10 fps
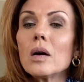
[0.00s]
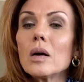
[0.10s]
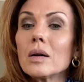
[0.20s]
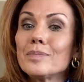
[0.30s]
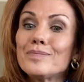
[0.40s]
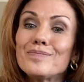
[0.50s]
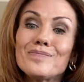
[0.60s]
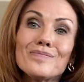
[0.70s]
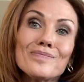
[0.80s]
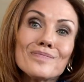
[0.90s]
Uh,
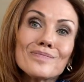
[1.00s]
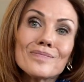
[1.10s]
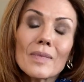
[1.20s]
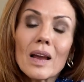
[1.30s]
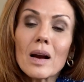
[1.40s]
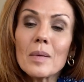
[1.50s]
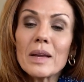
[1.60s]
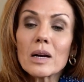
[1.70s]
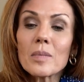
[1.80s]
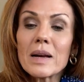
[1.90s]
I
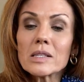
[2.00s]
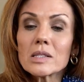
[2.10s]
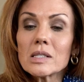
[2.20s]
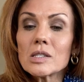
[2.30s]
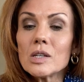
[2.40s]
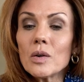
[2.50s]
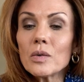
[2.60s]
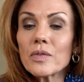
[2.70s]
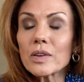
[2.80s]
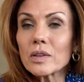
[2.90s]
mean, Hermes is
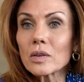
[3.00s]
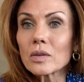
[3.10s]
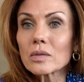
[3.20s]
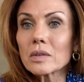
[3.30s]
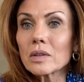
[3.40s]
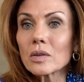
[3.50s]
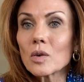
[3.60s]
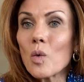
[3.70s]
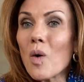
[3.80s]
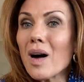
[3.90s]
known for their, their
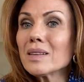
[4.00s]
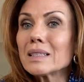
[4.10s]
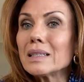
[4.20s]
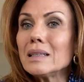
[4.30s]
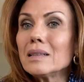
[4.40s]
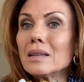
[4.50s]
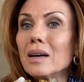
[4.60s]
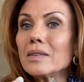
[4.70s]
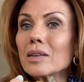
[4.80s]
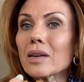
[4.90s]
quality
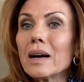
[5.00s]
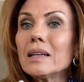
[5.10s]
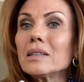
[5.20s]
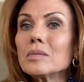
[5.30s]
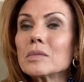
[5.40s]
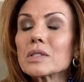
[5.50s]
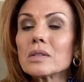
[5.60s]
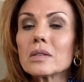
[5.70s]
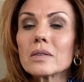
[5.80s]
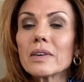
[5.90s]
on their items,
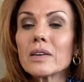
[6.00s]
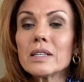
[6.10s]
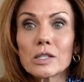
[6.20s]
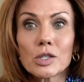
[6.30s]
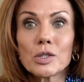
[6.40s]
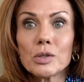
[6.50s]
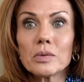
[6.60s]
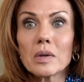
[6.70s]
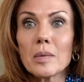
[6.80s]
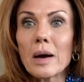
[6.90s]
and they're very
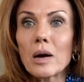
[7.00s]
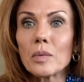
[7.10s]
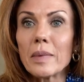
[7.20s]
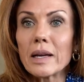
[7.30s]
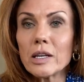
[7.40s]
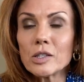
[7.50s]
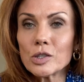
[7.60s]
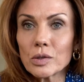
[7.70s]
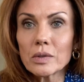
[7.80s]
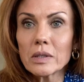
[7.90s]
astute about making
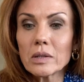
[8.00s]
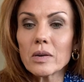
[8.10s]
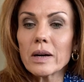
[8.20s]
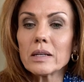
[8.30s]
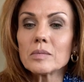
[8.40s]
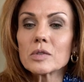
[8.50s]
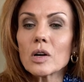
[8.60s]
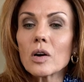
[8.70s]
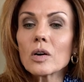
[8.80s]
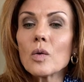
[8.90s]
sure that their items
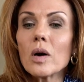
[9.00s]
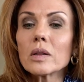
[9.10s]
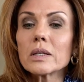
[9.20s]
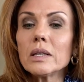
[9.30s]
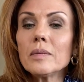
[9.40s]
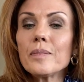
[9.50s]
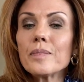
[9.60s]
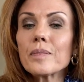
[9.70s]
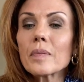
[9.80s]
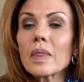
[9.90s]
are quality.
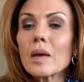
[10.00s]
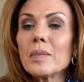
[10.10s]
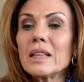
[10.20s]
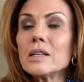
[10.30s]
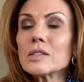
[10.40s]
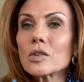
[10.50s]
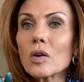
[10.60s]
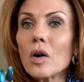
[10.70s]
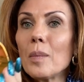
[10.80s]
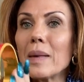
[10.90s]
I mean, these are
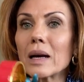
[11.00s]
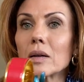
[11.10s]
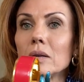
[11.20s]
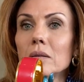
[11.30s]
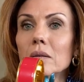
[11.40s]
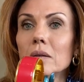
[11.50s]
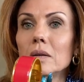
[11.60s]
all metal.